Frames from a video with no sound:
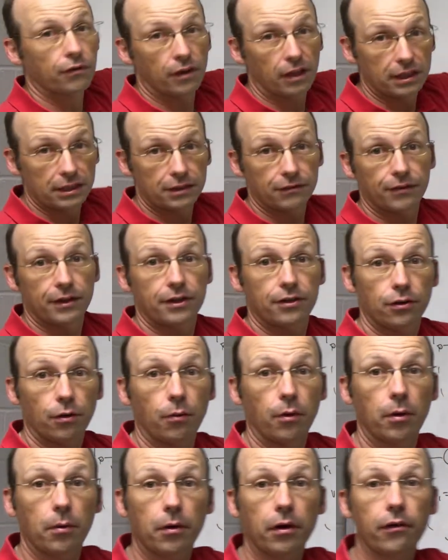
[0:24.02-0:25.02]
the velocity V2.
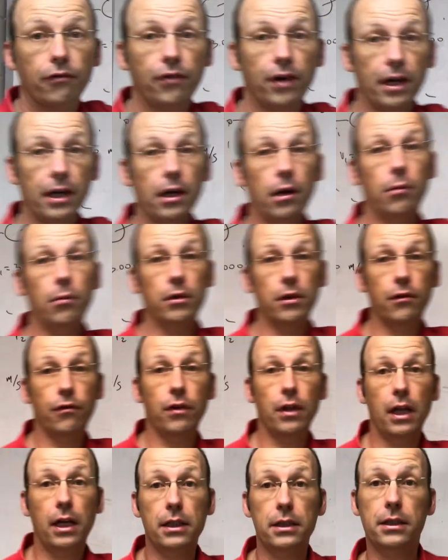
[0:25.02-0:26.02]
And we want to find out what the
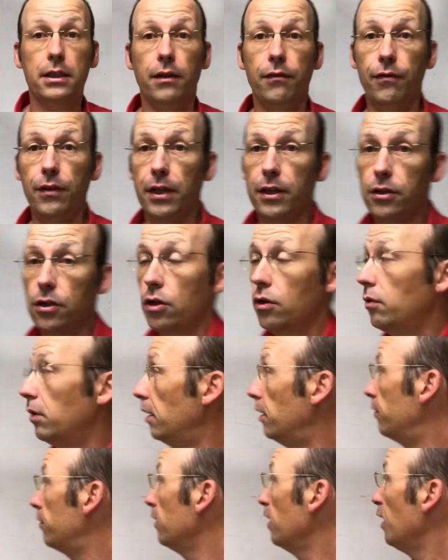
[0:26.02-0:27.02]
velocity of V2
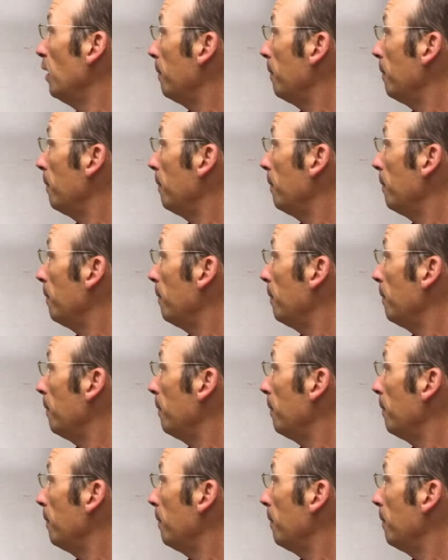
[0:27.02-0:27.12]
is